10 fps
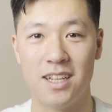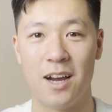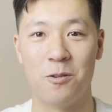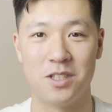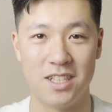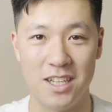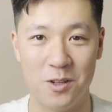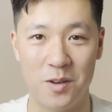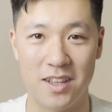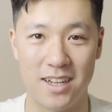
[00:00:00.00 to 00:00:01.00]
I will see
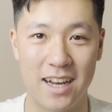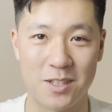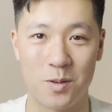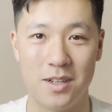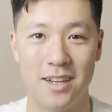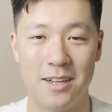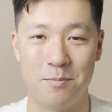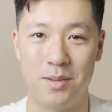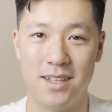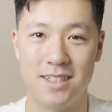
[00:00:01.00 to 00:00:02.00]
you in the next one.
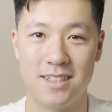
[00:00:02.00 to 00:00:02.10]
Peace.